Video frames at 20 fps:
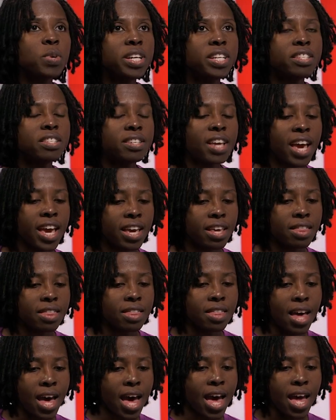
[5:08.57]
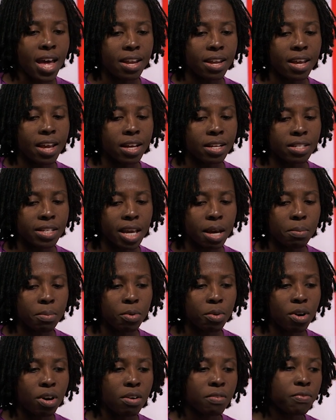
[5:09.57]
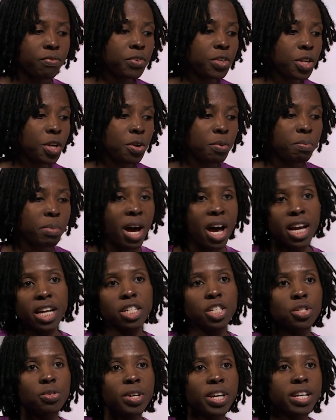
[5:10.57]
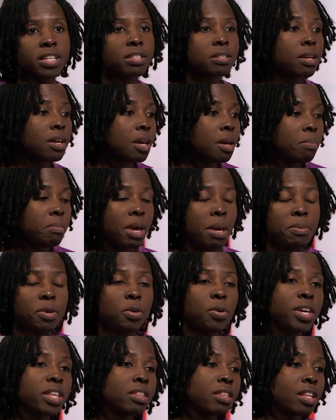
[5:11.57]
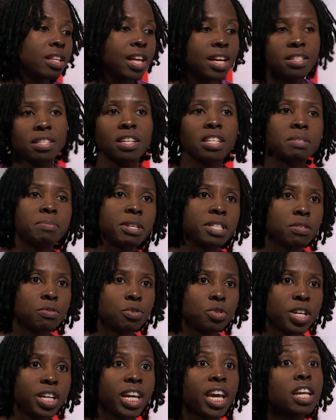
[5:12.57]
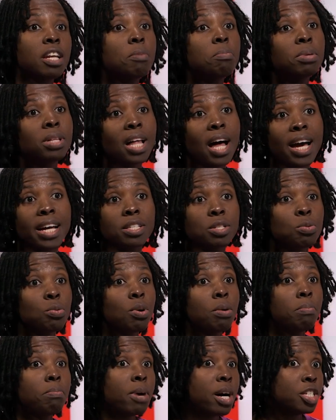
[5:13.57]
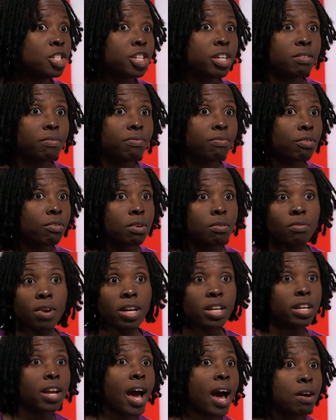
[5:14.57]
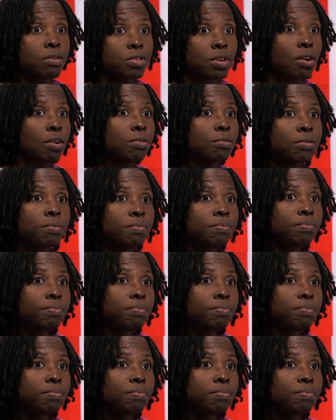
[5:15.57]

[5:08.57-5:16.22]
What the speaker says: we take that example of, you know, buying drinks, maybe you get the less expensive drink, and apply it to a budget for running a household?